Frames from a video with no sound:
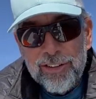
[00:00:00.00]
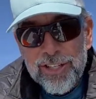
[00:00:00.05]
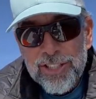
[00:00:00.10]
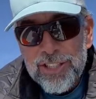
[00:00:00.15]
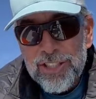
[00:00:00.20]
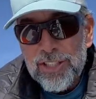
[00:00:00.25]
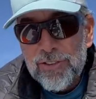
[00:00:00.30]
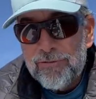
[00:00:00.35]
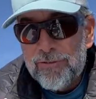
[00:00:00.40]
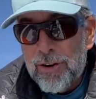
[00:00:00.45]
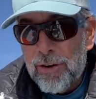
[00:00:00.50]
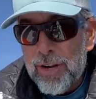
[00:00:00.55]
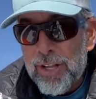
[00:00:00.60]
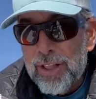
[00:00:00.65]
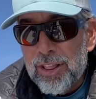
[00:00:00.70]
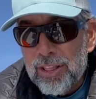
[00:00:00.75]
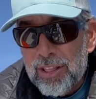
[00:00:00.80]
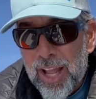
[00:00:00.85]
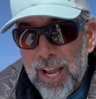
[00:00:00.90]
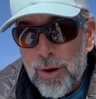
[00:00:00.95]
This is a very
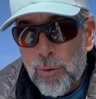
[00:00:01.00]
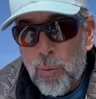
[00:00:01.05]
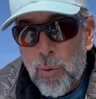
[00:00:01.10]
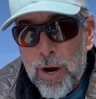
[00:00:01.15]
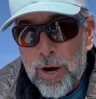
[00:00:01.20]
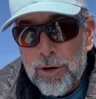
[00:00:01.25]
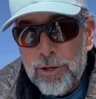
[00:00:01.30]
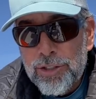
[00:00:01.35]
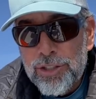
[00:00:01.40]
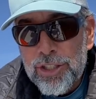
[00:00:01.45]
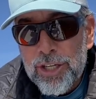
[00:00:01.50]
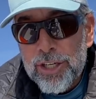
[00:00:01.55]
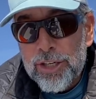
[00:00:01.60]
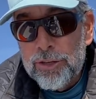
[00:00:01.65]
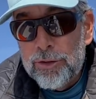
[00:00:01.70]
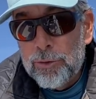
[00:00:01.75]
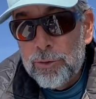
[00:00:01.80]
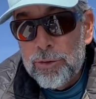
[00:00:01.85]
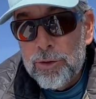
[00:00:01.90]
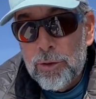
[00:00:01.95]
light wire jig.
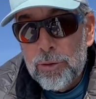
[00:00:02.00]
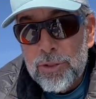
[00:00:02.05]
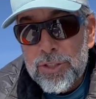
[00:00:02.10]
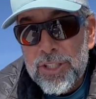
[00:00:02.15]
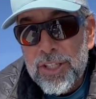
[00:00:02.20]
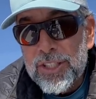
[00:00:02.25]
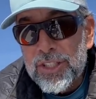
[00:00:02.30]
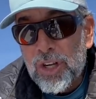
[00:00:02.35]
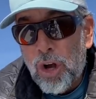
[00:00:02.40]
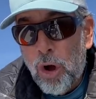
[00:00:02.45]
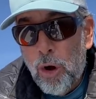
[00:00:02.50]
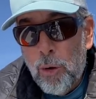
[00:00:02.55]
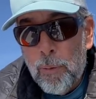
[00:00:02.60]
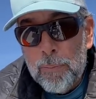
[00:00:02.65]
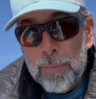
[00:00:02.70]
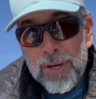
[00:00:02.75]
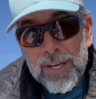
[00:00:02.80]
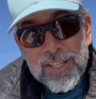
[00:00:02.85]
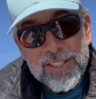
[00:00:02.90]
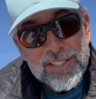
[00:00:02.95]
You'll notice it's
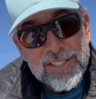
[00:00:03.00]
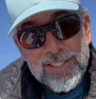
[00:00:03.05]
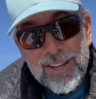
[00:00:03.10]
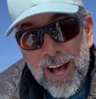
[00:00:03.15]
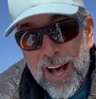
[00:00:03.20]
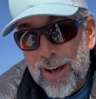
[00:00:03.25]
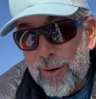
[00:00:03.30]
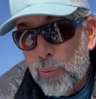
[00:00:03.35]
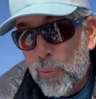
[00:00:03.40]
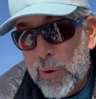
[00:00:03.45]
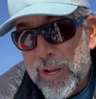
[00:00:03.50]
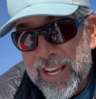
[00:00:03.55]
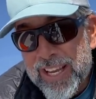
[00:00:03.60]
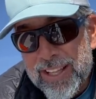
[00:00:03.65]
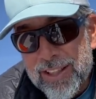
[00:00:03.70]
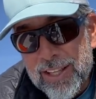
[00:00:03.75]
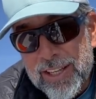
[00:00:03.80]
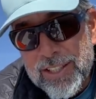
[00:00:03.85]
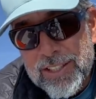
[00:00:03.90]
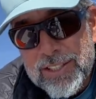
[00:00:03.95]
open, it's not
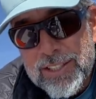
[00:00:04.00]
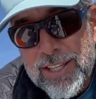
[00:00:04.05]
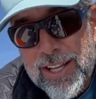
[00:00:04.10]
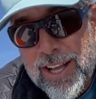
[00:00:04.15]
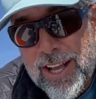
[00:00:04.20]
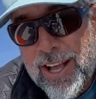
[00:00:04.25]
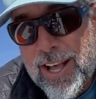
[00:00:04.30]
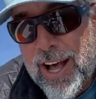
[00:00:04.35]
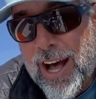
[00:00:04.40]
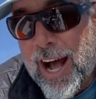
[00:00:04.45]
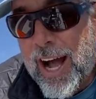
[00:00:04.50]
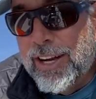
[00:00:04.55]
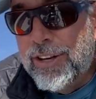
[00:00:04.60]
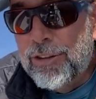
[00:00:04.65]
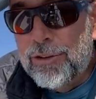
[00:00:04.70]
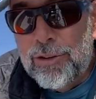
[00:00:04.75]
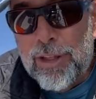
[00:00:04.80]
weedless. I do